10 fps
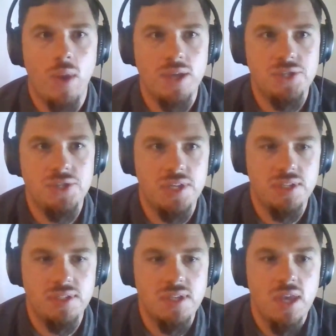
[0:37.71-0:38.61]

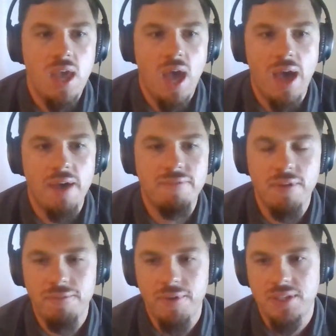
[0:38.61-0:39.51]
questions,
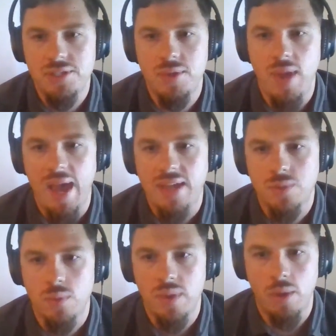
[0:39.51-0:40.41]
feel free to ask. We are